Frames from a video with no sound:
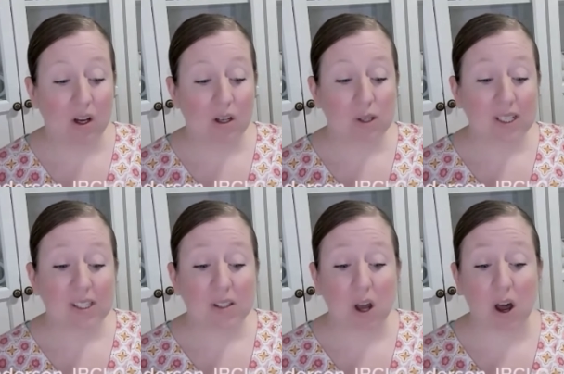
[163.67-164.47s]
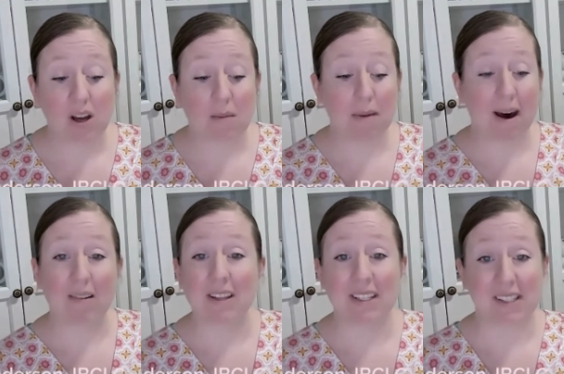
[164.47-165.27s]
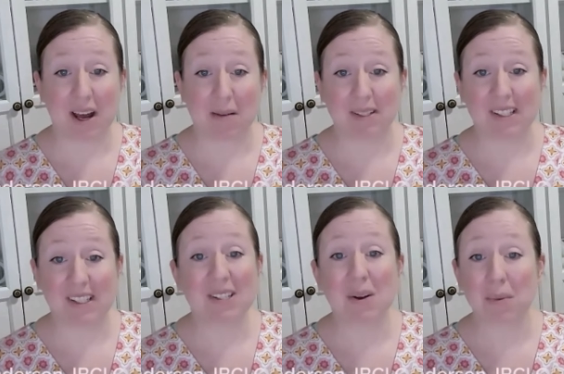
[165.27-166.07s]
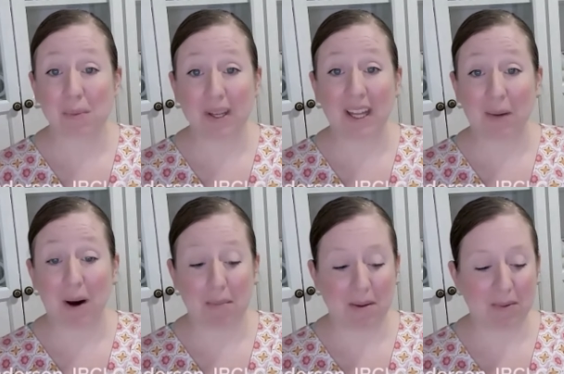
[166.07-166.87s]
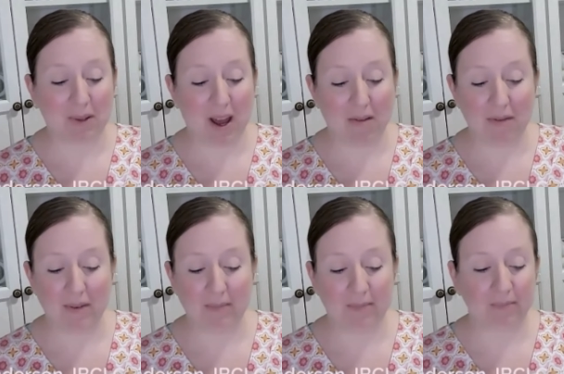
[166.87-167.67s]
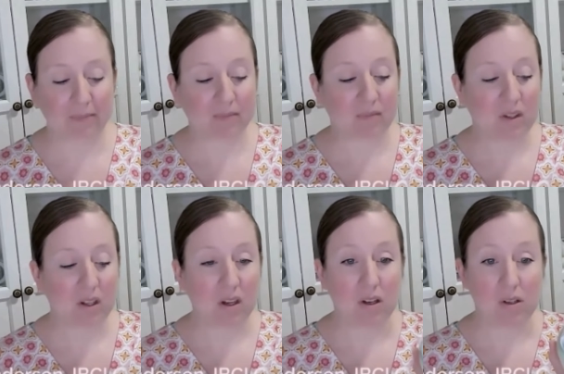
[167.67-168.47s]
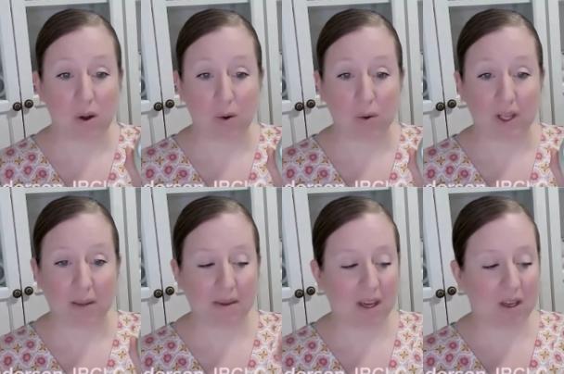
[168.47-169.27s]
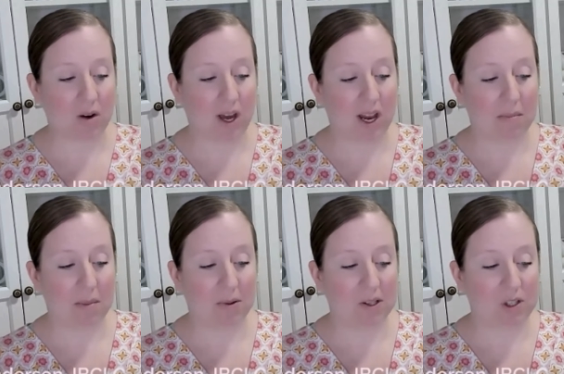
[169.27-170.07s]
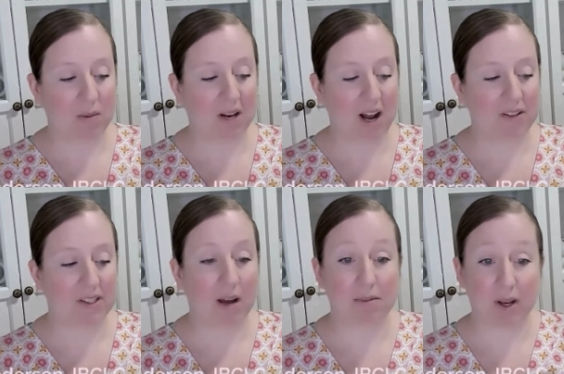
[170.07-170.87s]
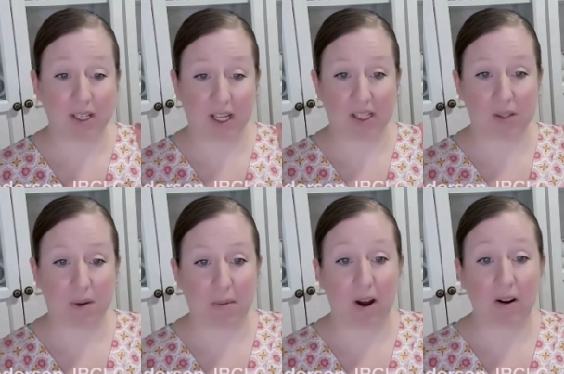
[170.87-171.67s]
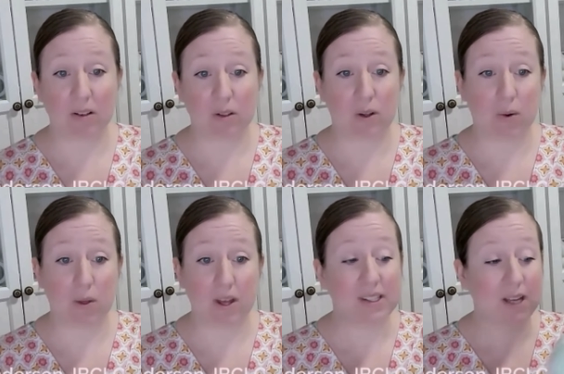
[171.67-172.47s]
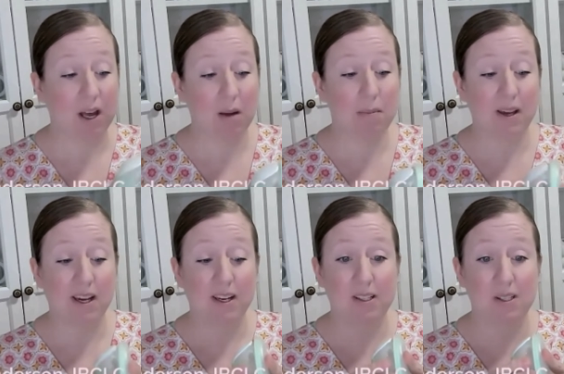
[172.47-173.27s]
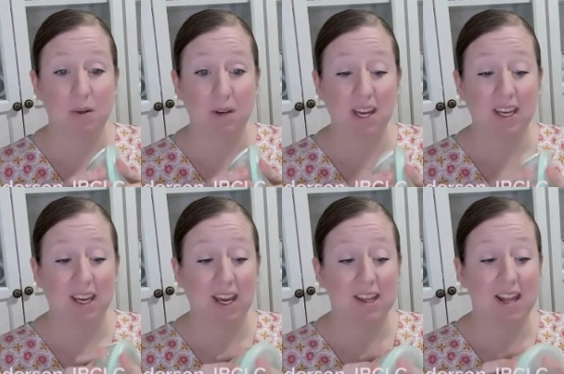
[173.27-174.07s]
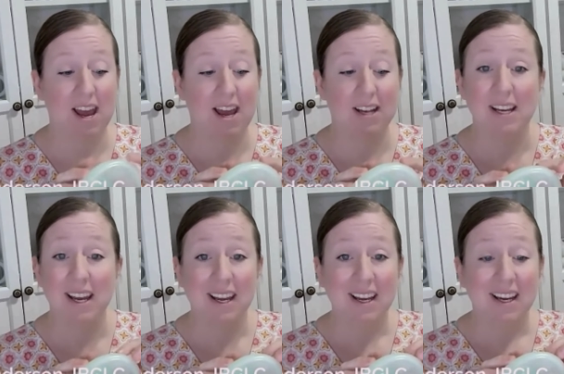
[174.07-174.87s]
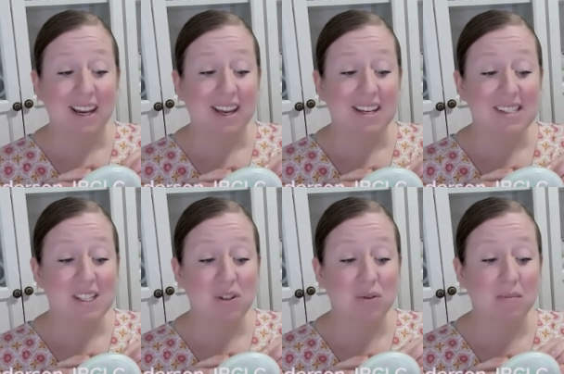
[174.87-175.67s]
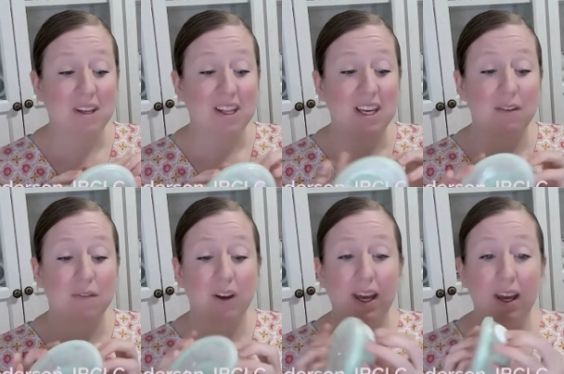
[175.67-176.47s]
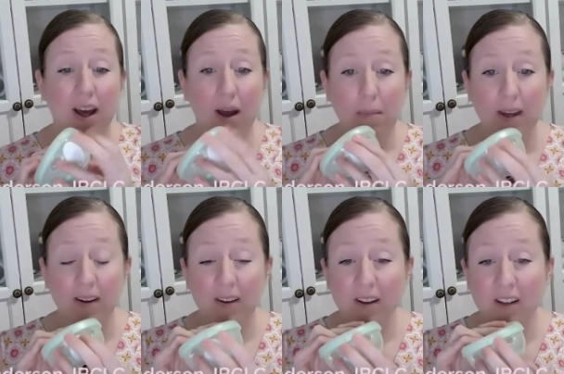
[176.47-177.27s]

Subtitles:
So let's talk about these cups because these are really what people love. So let me go ahead. I'm going to pull this tubing off this cup so I can take this one apart. So this cup is unique in that it is extremely leak free. Up here